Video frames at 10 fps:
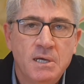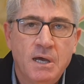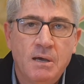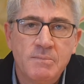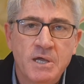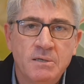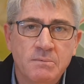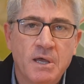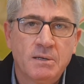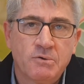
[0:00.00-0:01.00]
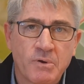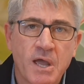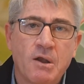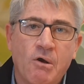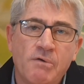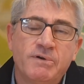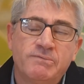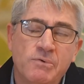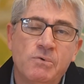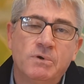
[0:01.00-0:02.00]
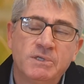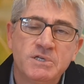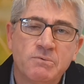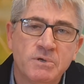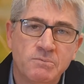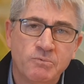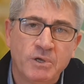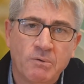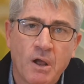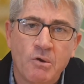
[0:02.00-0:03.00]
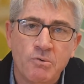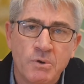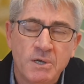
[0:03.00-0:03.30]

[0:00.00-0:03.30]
and create an offer for. And so we grow